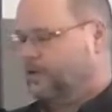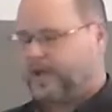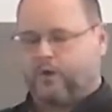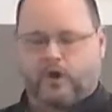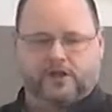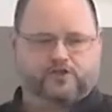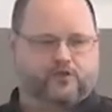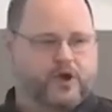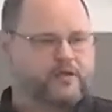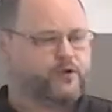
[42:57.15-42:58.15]
Okay, what does
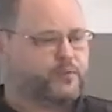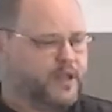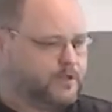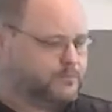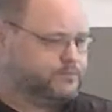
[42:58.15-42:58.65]
forever mean?